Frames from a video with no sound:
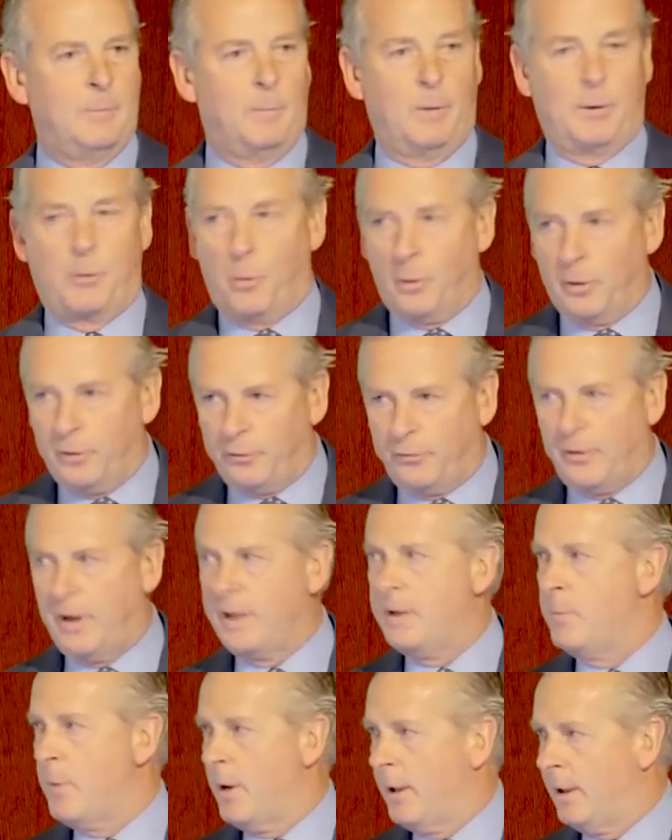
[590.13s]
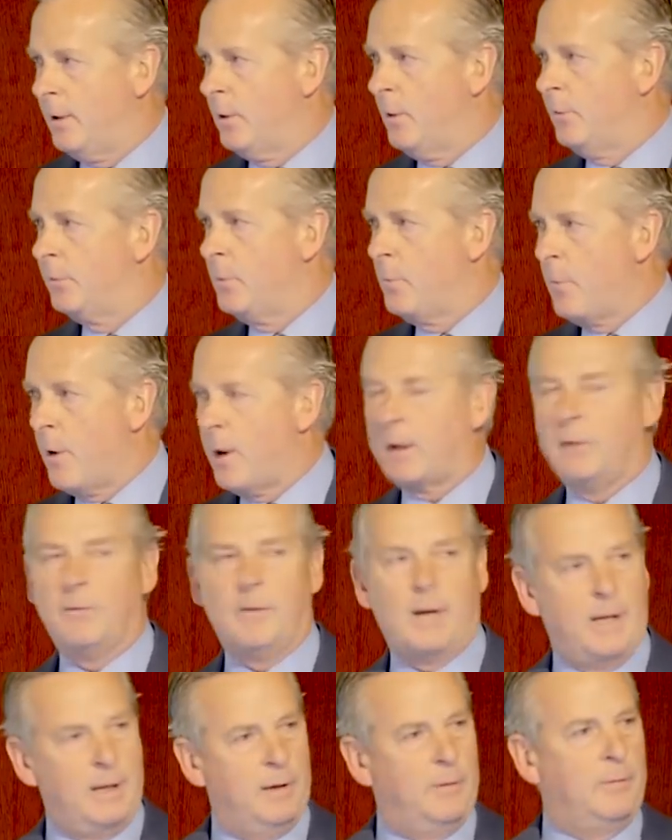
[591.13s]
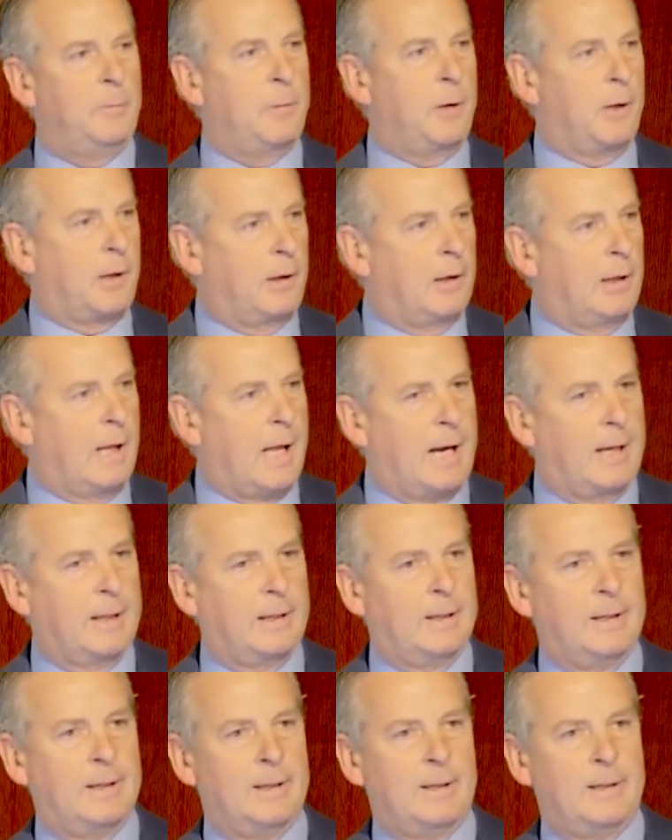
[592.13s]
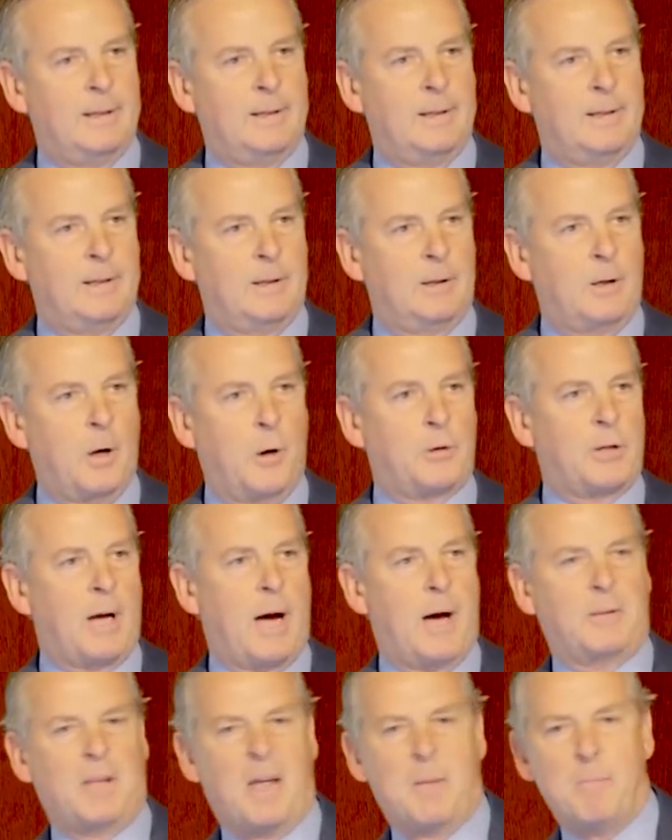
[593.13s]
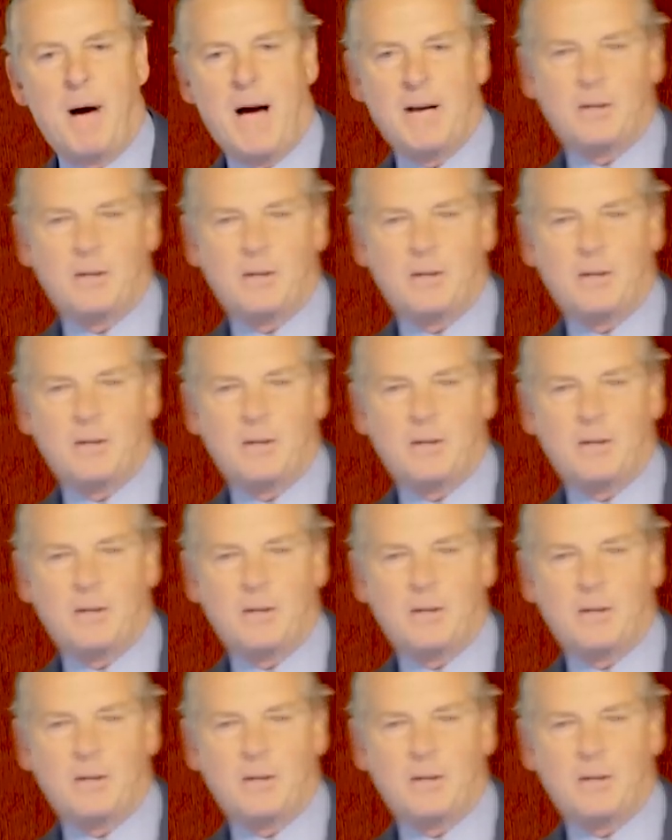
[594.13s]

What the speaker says: with all the funny money of the market value of America Online, goes out and